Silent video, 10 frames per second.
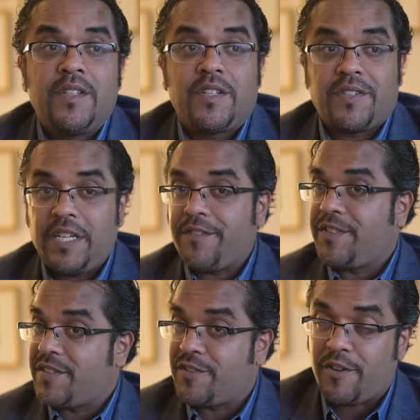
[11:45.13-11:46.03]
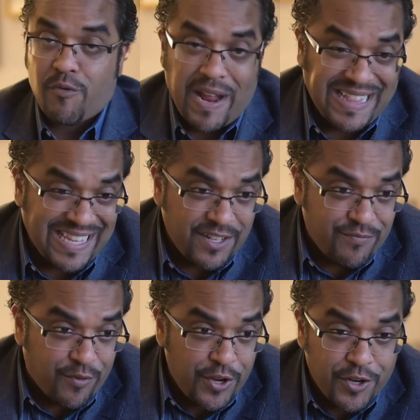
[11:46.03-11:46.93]
to see if this is the right thing
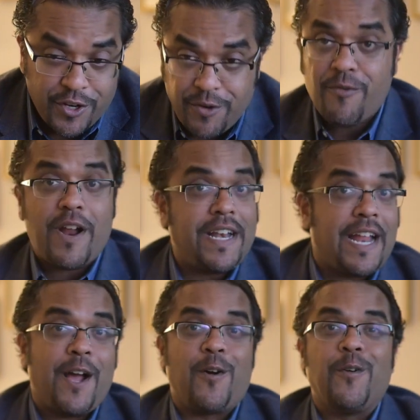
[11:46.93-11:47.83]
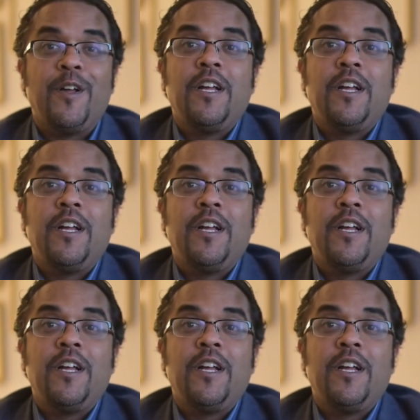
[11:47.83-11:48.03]
for you to do right now.